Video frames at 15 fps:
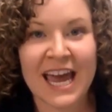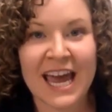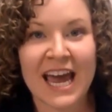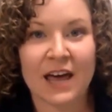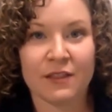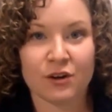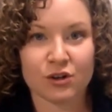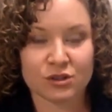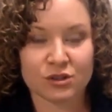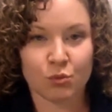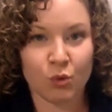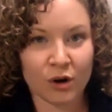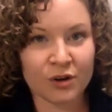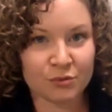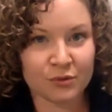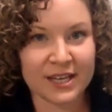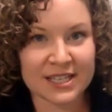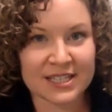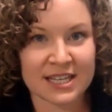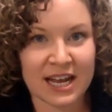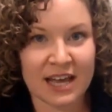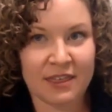And there's one
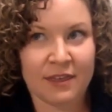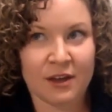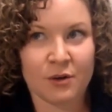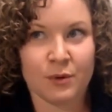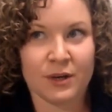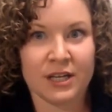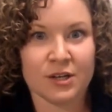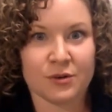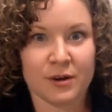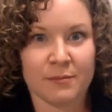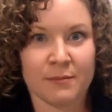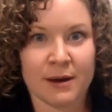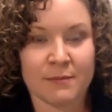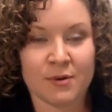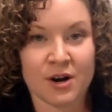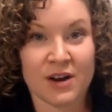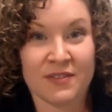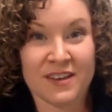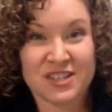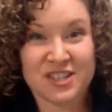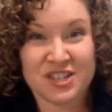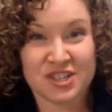reason I think we need to remember, and
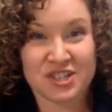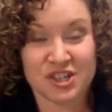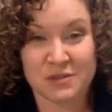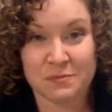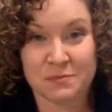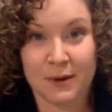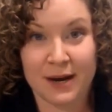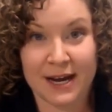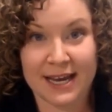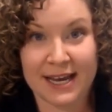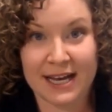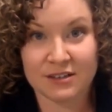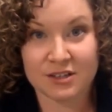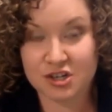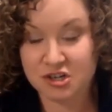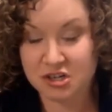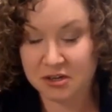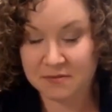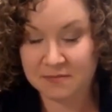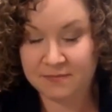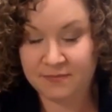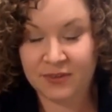this is just biology,
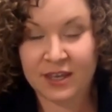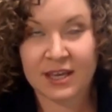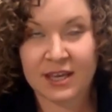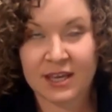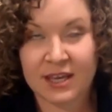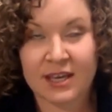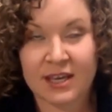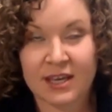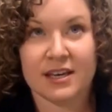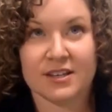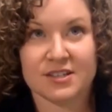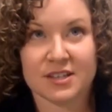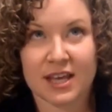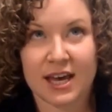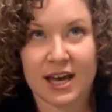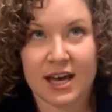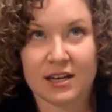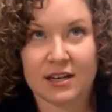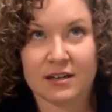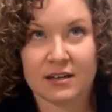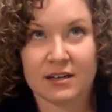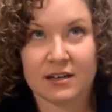is that
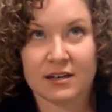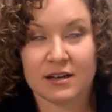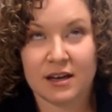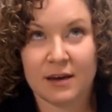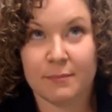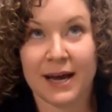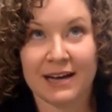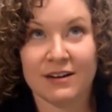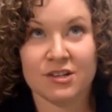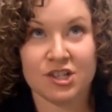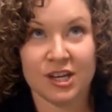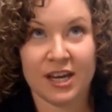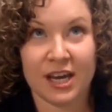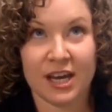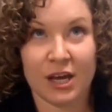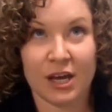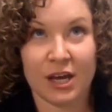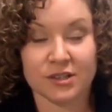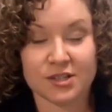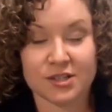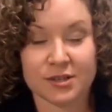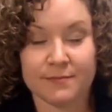biology and
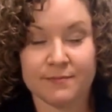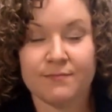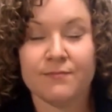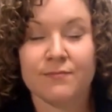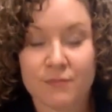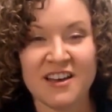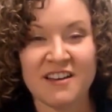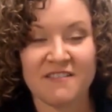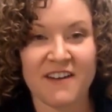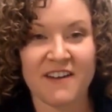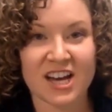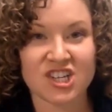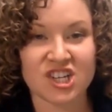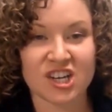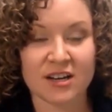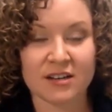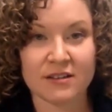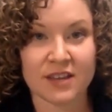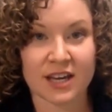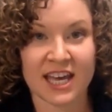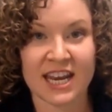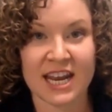realism. Fascia,
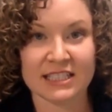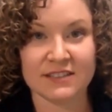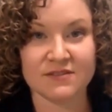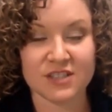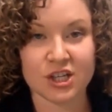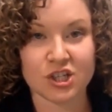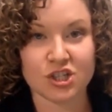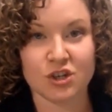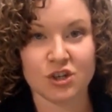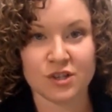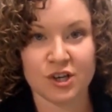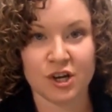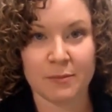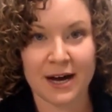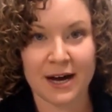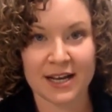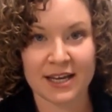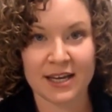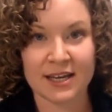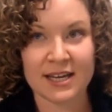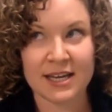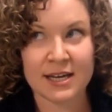the connective tissues in your
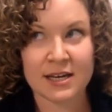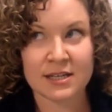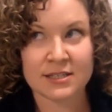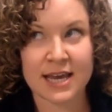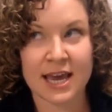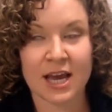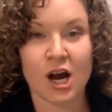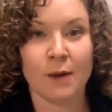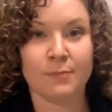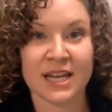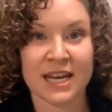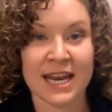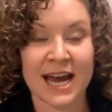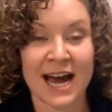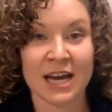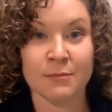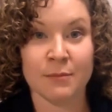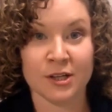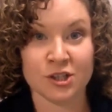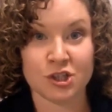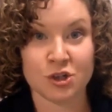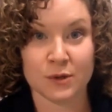body, take up to 9
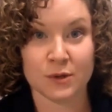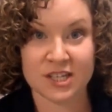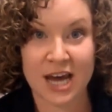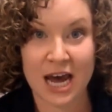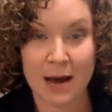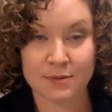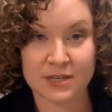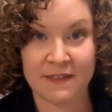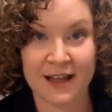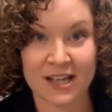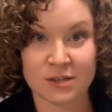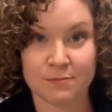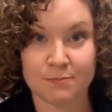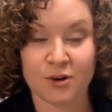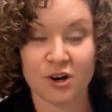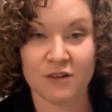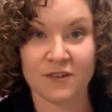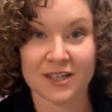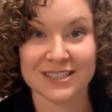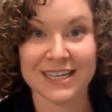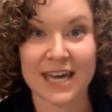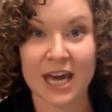months to adapt. And that's a
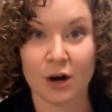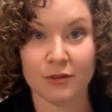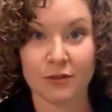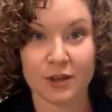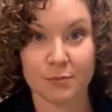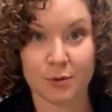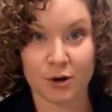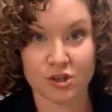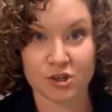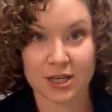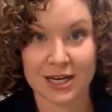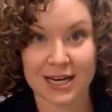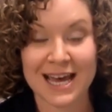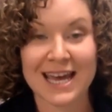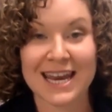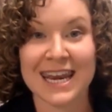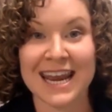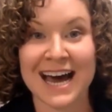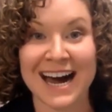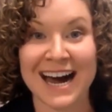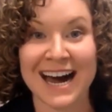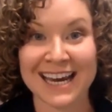perfectly healthy person.
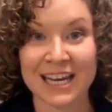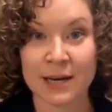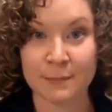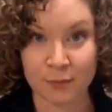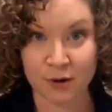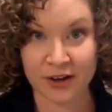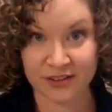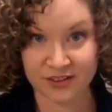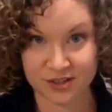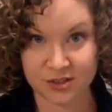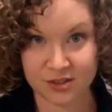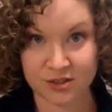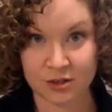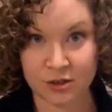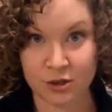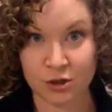9 months